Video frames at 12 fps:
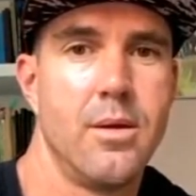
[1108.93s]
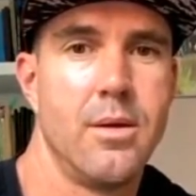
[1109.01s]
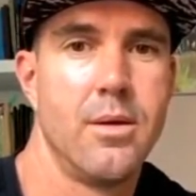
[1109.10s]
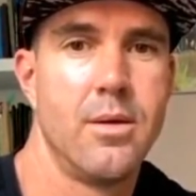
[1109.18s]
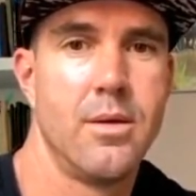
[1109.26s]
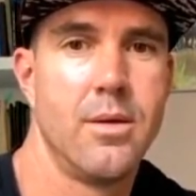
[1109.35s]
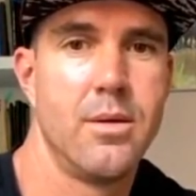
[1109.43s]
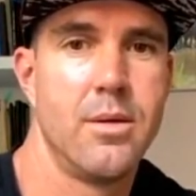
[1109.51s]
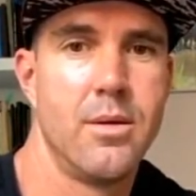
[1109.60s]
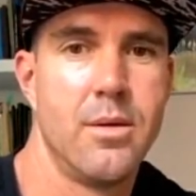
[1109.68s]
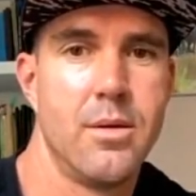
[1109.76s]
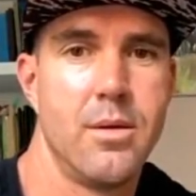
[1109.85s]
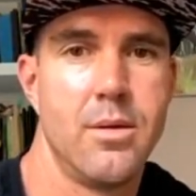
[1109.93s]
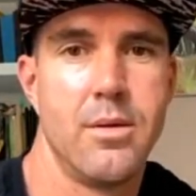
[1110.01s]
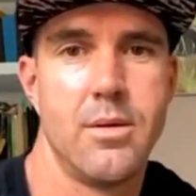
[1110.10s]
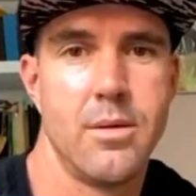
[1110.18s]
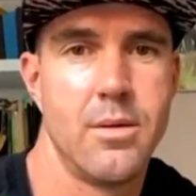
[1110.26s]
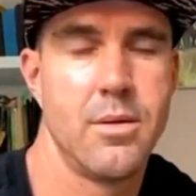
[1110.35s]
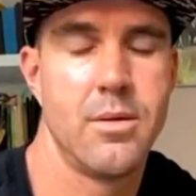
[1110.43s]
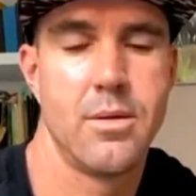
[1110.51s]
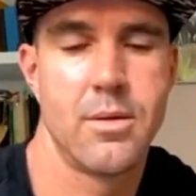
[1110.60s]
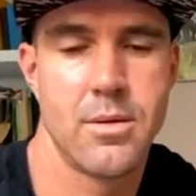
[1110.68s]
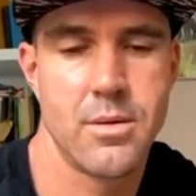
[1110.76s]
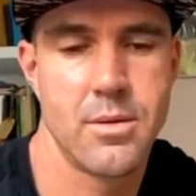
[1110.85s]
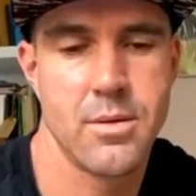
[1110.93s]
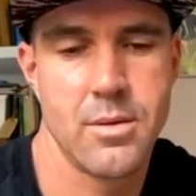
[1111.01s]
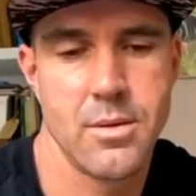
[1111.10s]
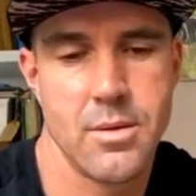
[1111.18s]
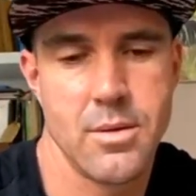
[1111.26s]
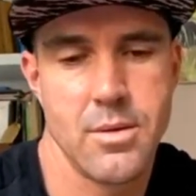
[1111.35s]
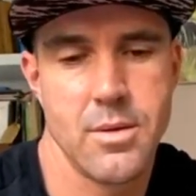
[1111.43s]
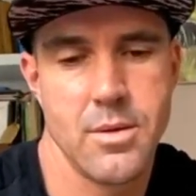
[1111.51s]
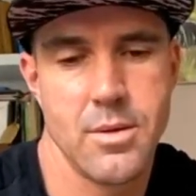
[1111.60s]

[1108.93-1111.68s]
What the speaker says: (not speaking)